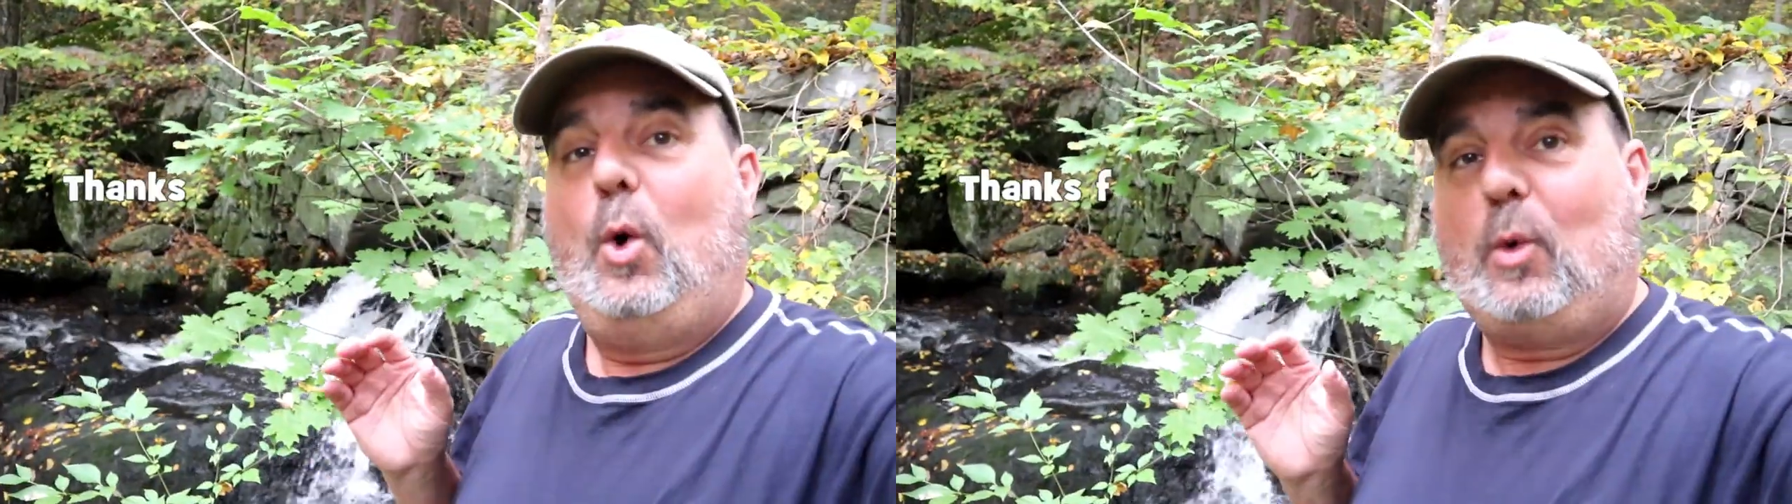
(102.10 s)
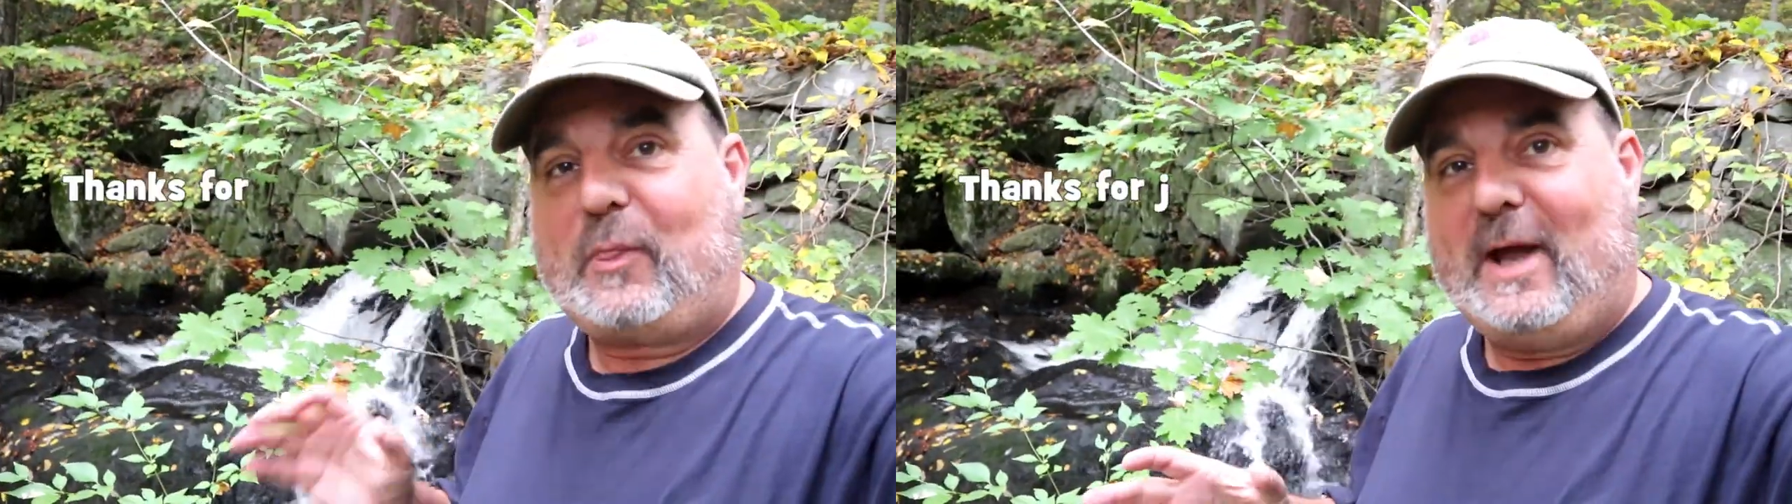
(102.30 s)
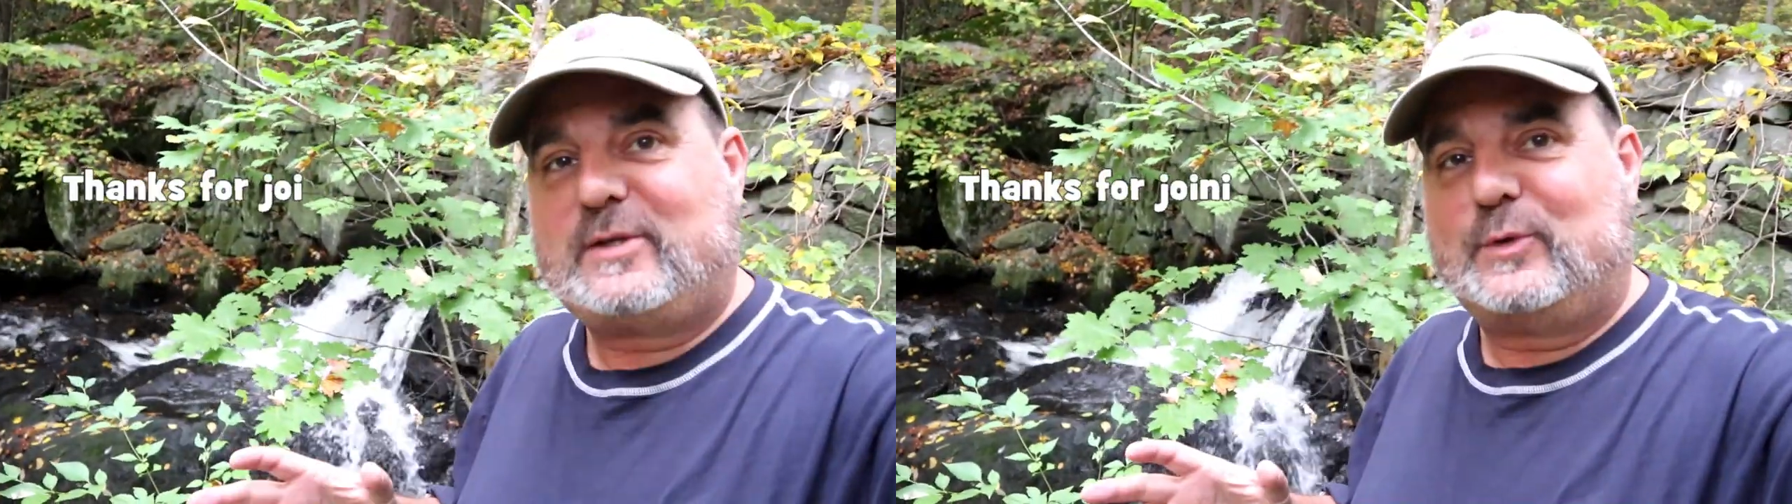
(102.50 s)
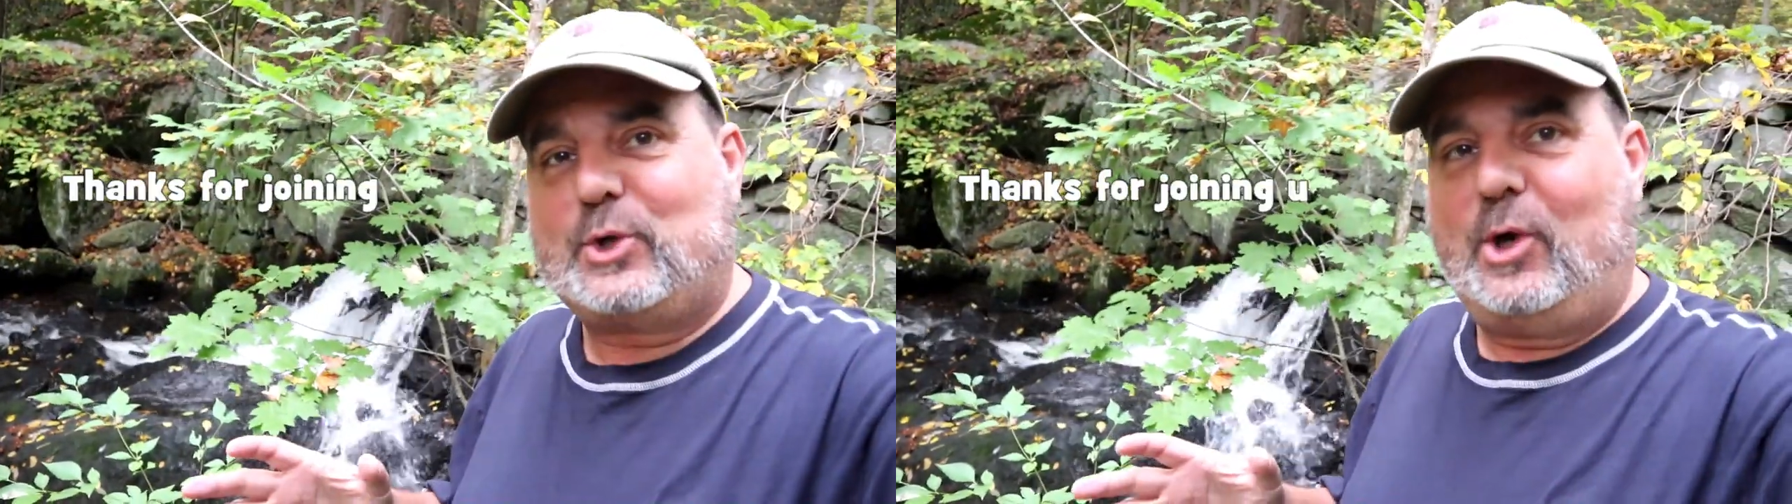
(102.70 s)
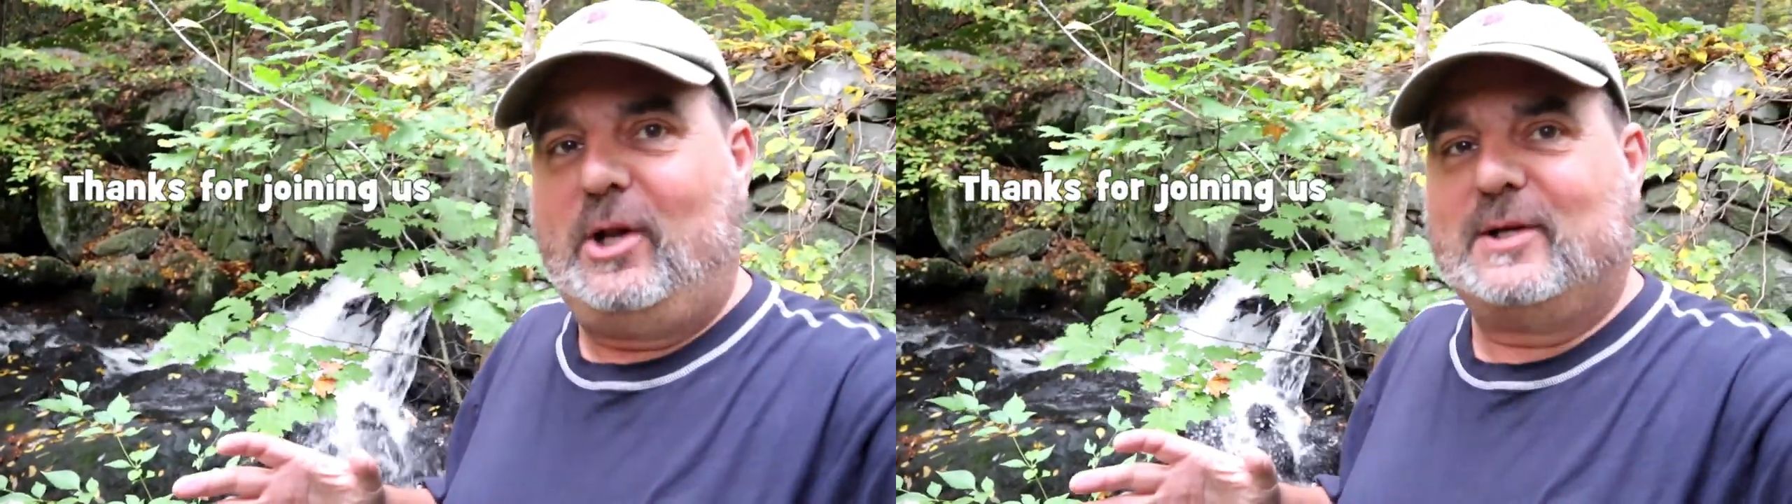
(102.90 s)
Well, thanks for
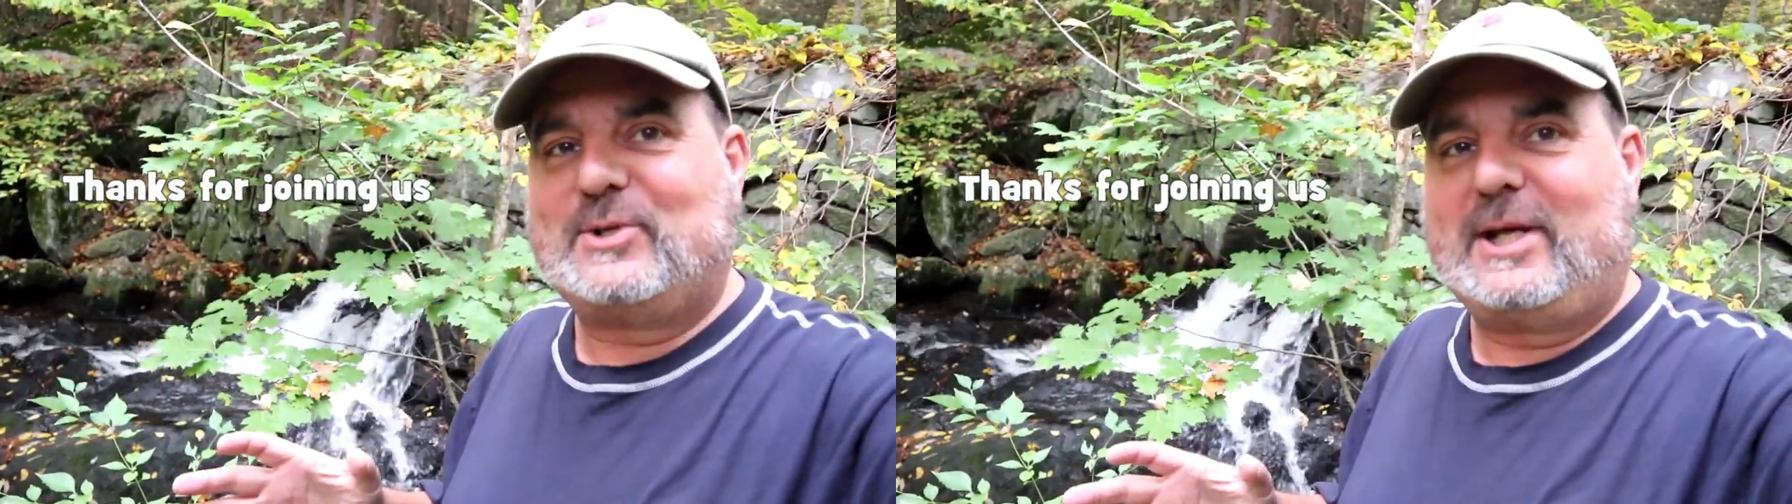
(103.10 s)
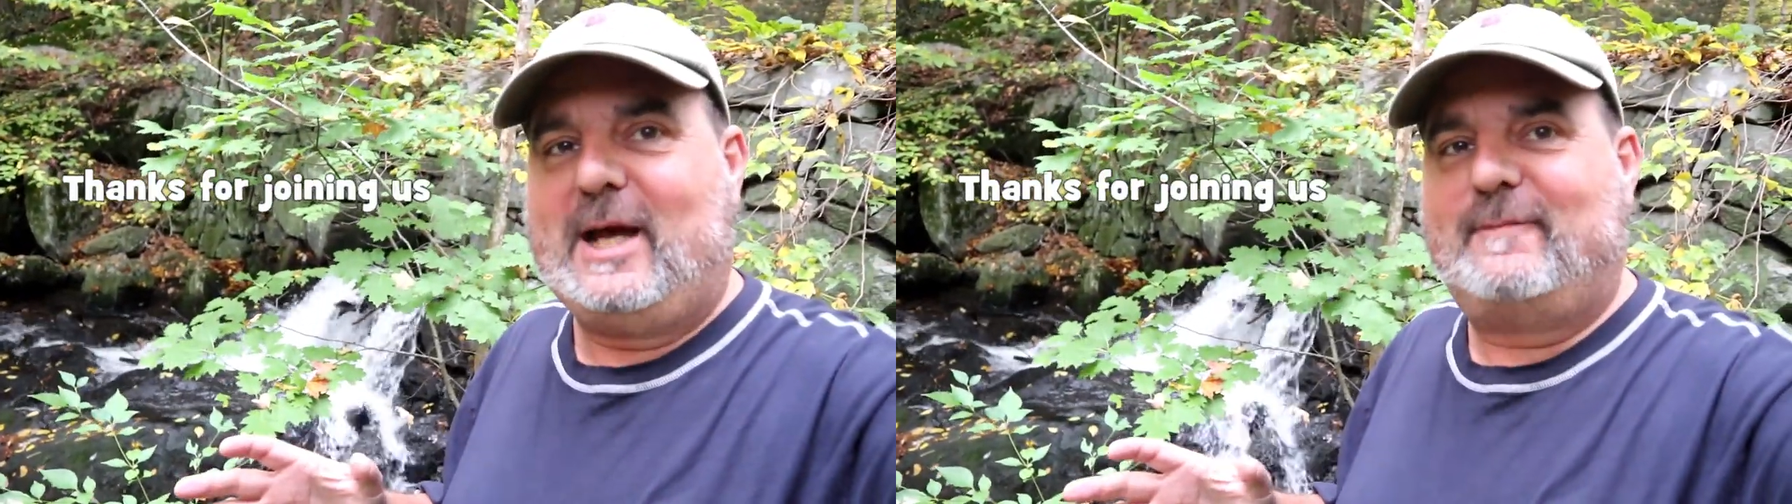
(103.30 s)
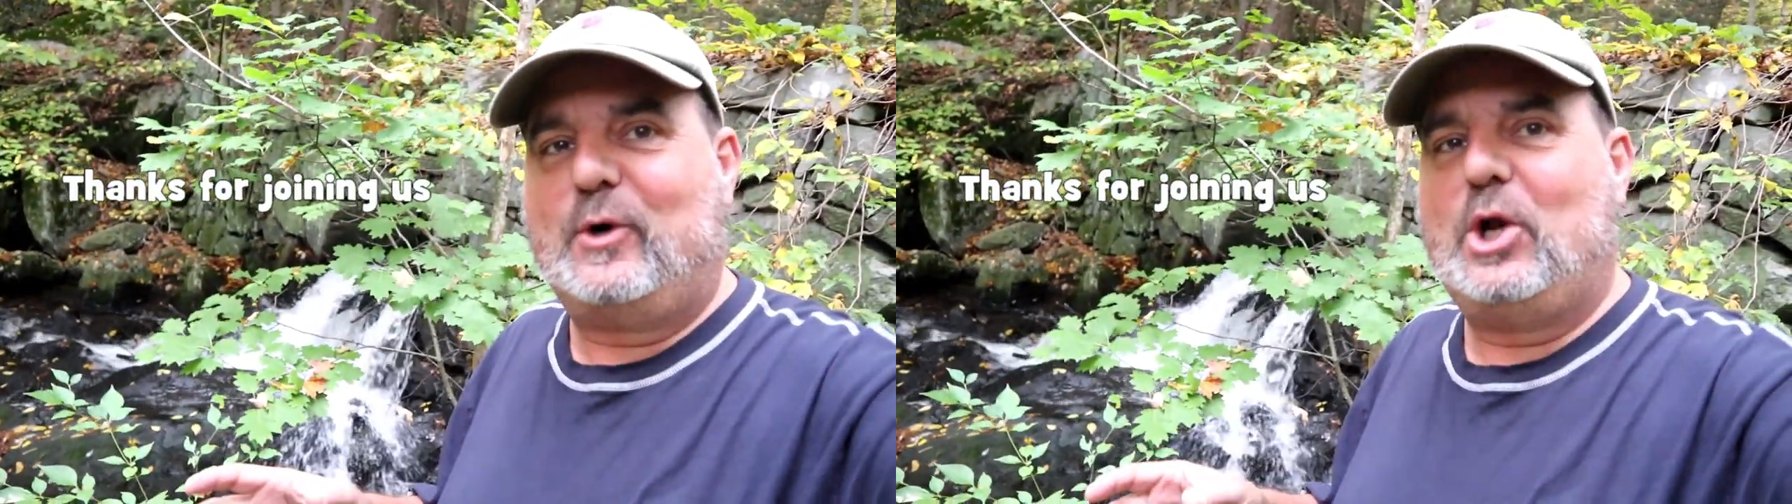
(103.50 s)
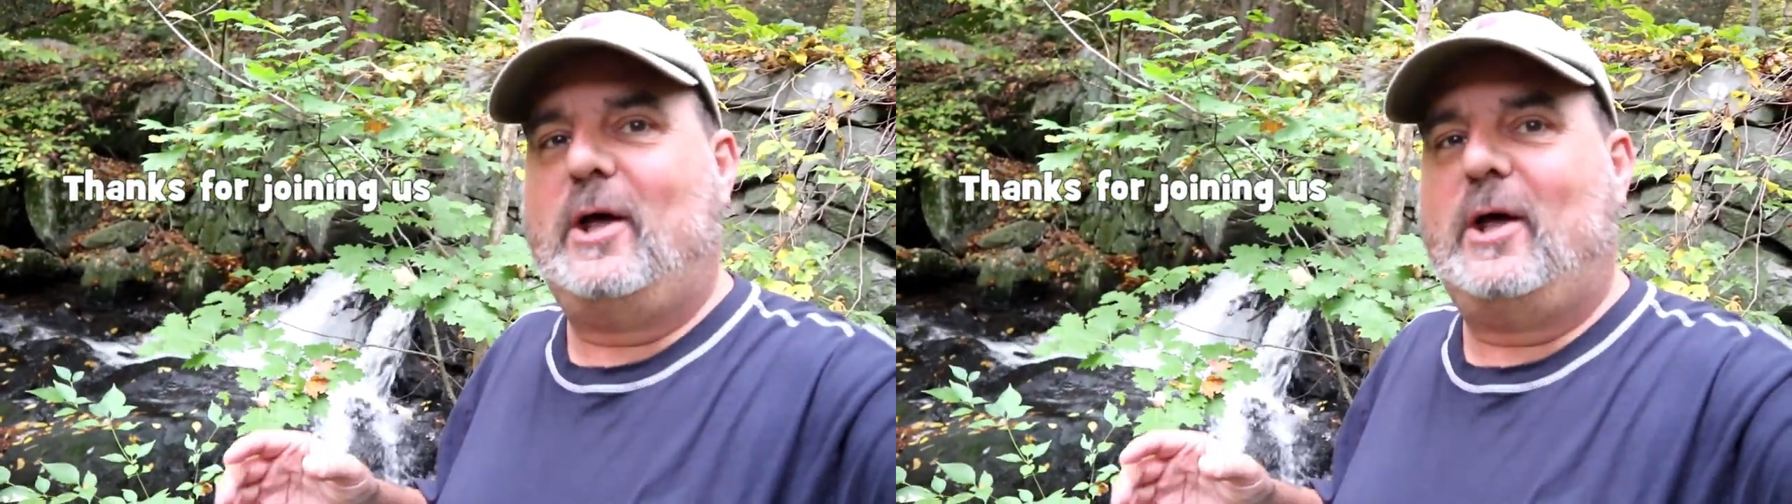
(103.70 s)
joining us again for